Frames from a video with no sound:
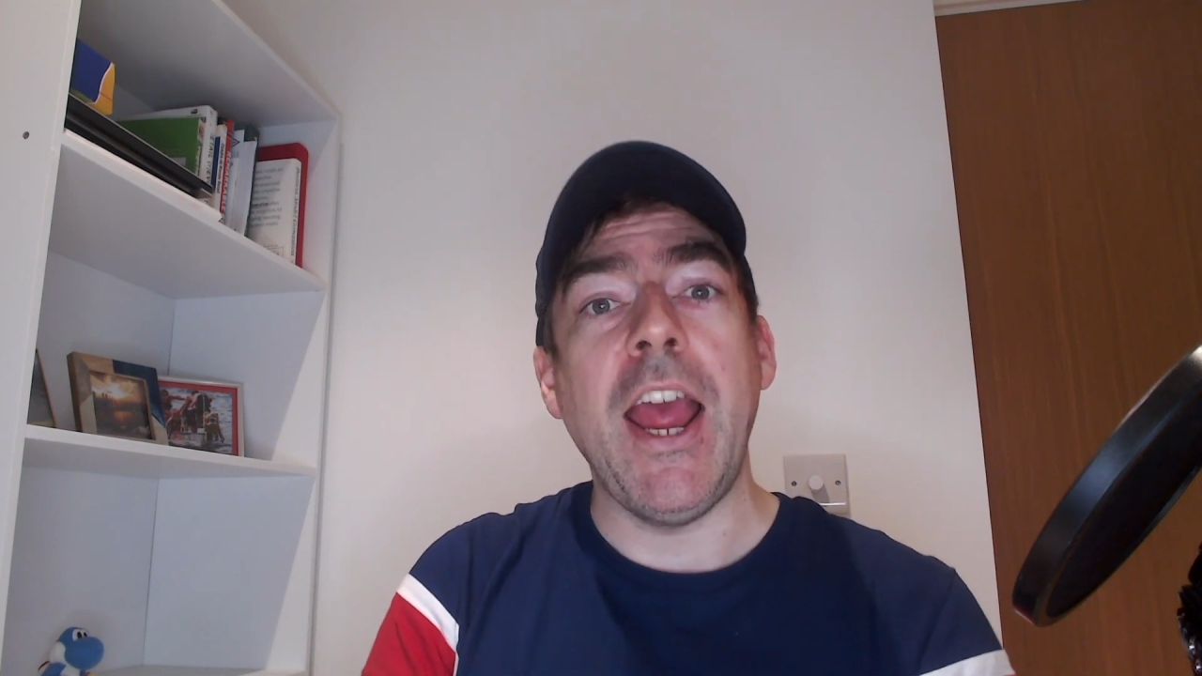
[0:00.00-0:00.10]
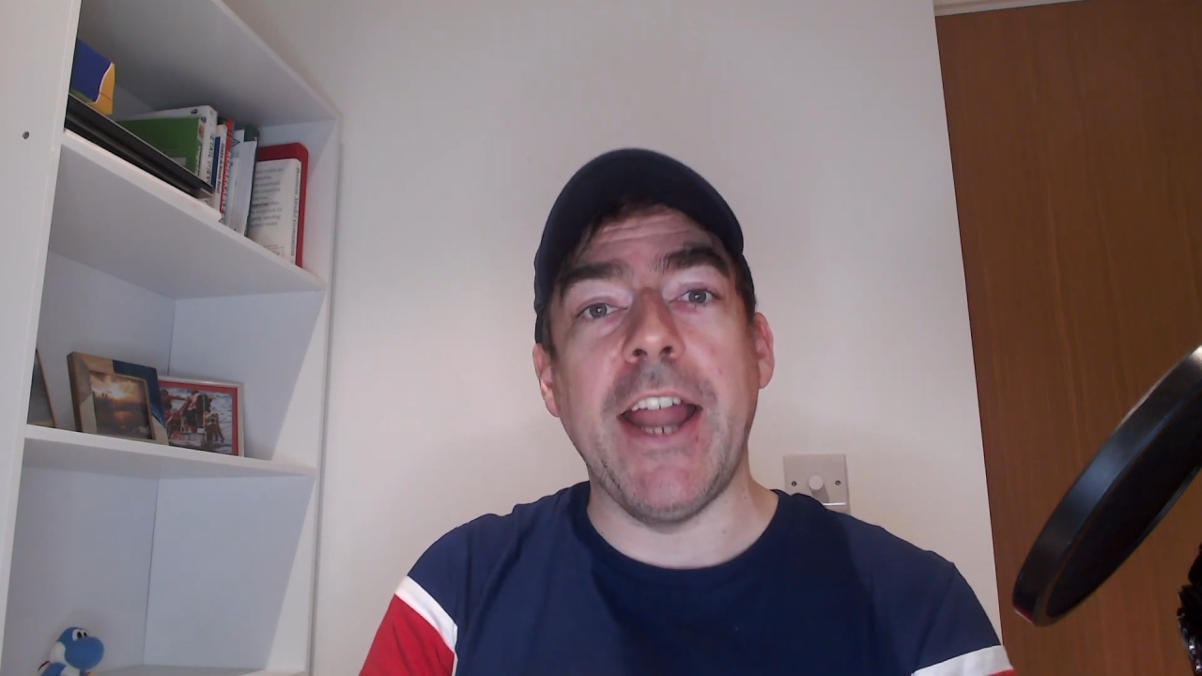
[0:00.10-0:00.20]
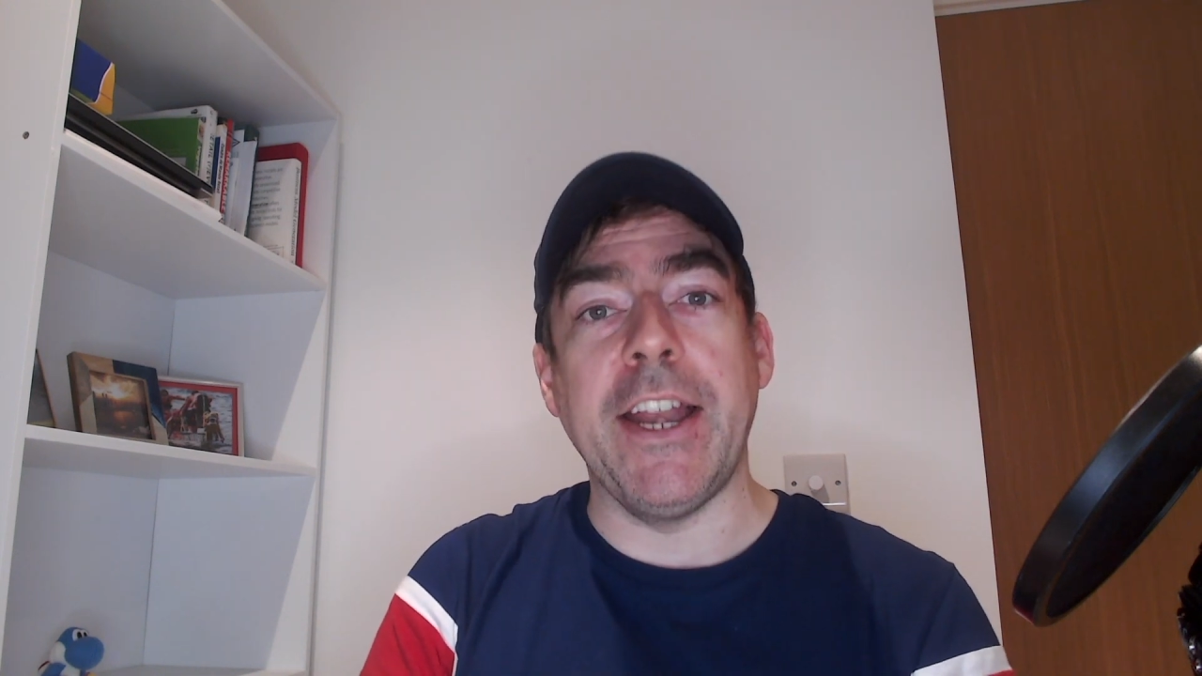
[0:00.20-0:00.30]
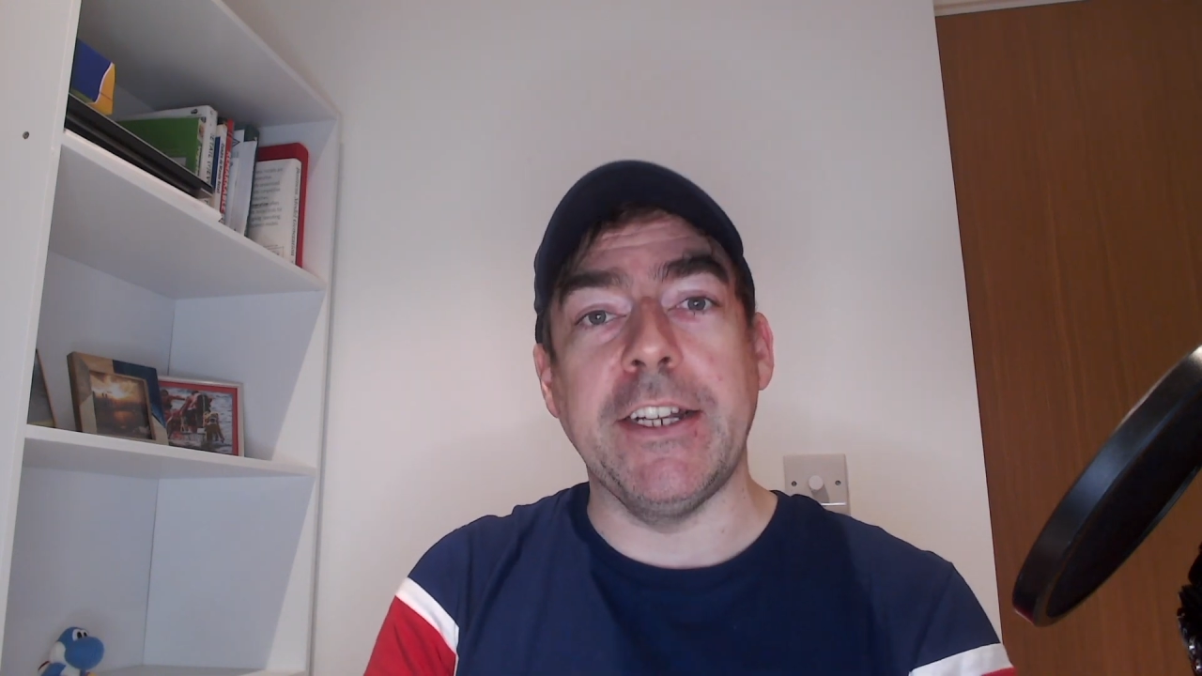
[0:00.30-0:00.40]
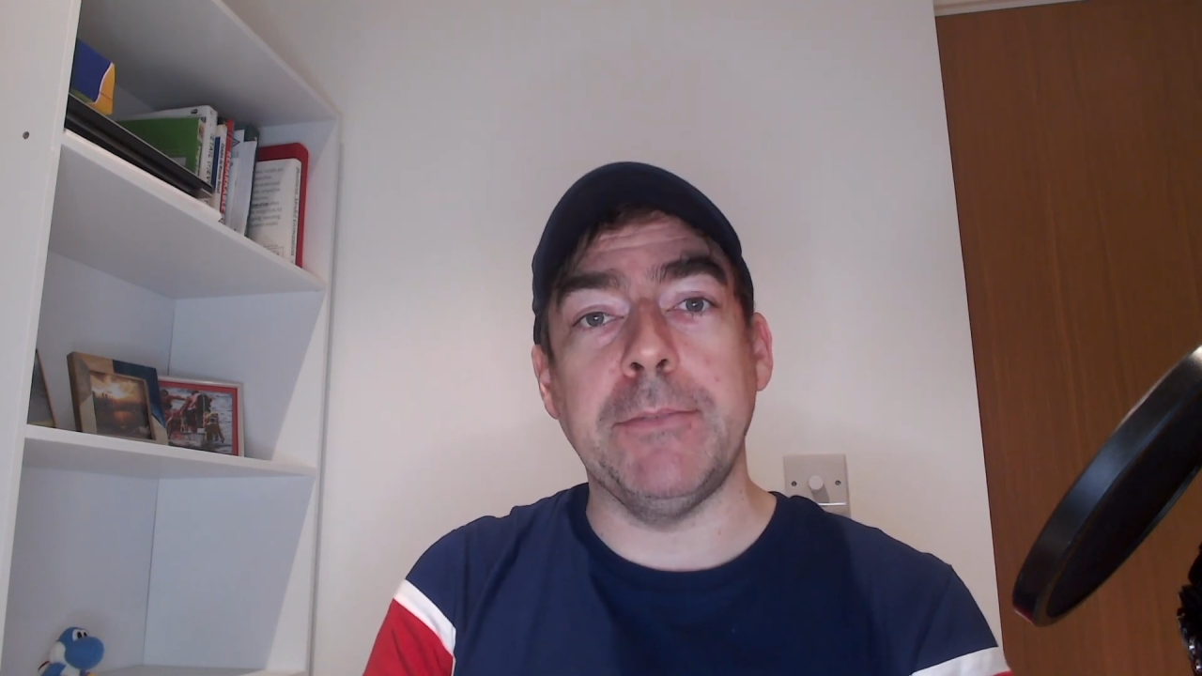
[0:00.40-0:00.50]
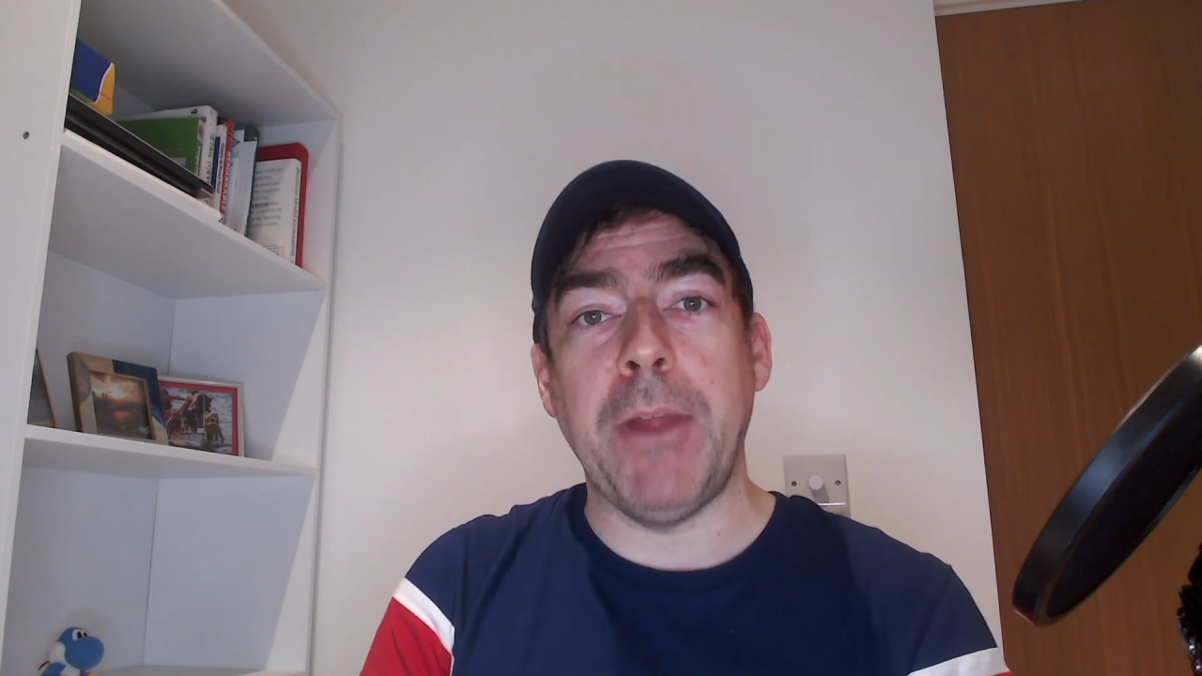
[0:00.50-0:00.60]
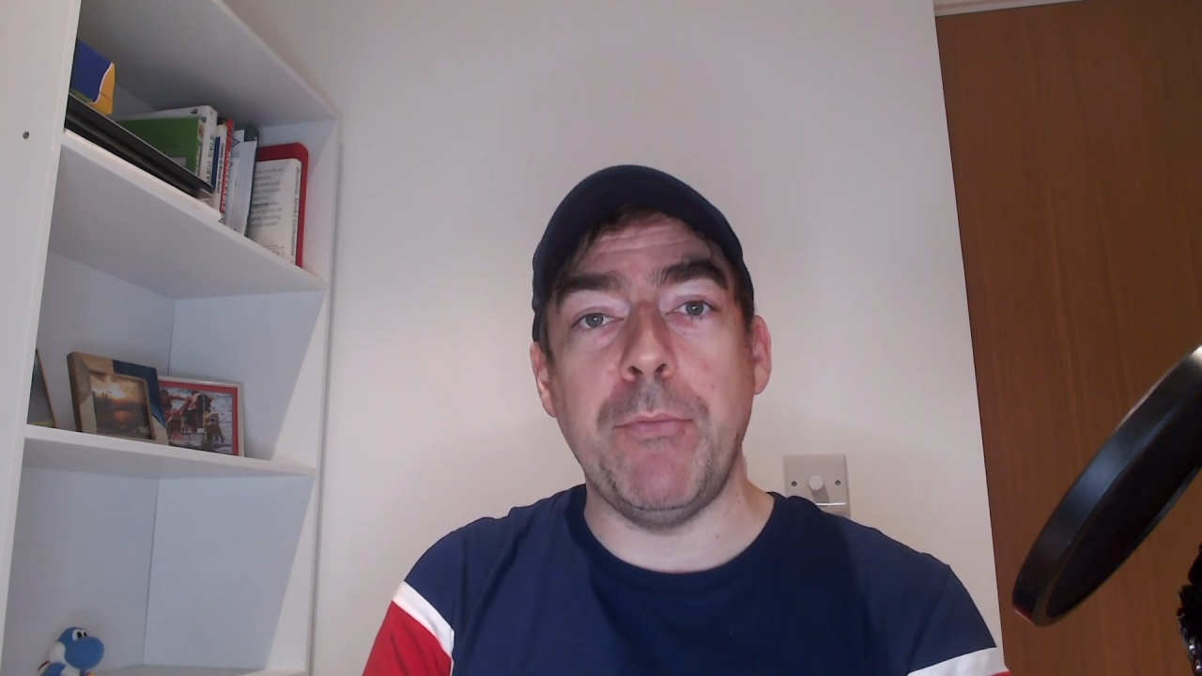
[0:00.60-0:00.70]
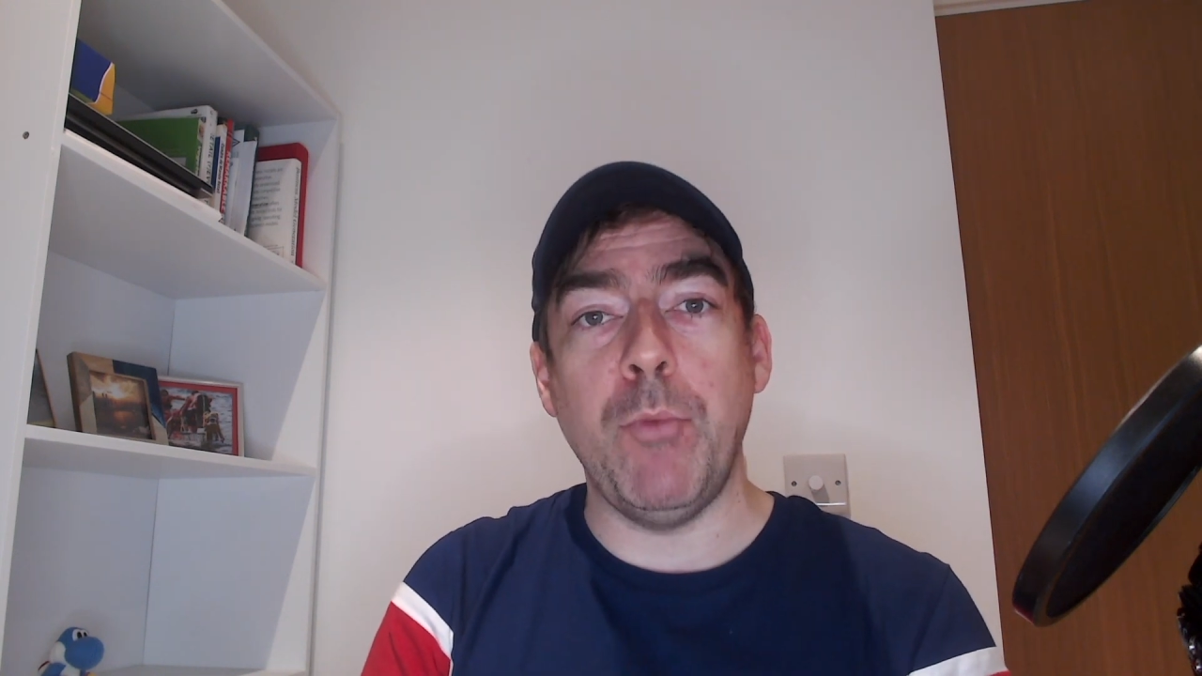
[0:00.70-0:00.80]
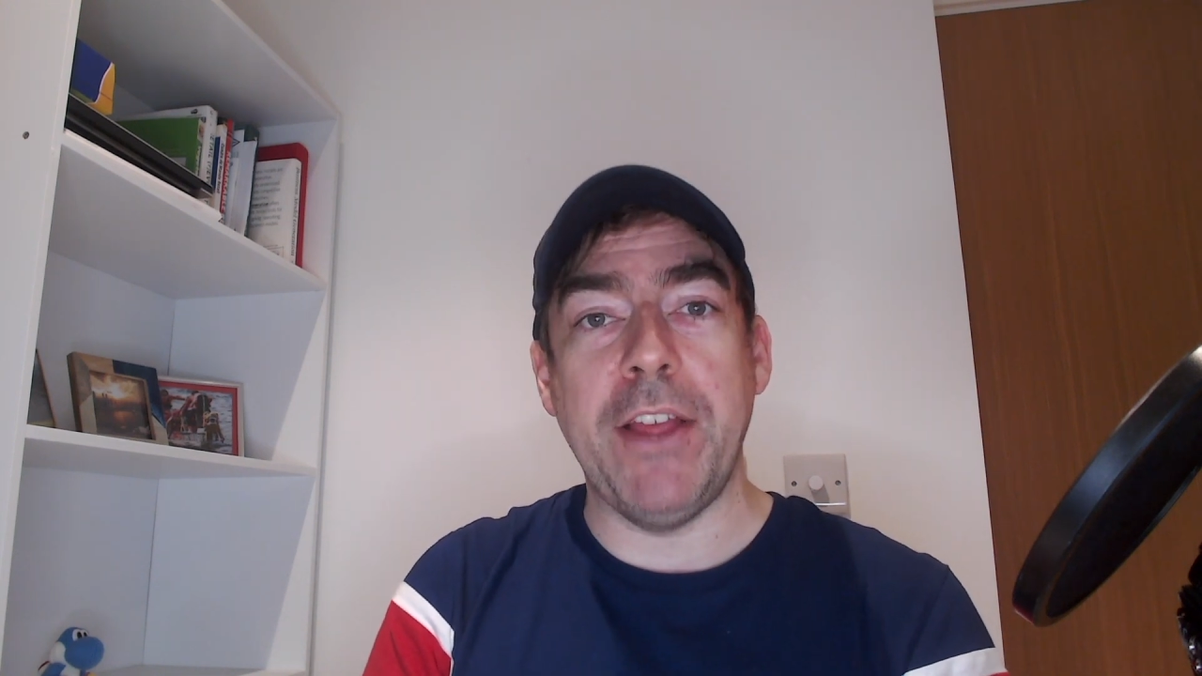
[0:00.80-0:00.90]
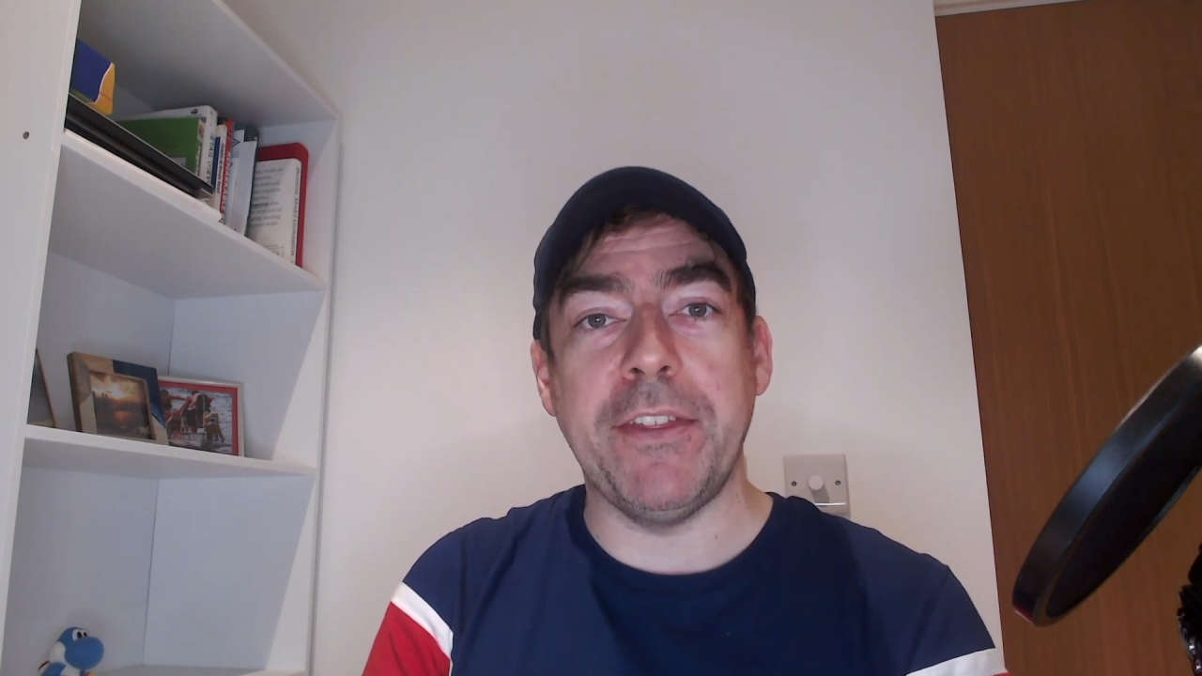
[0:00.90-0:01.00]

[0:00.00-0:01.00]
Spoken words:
and explain where they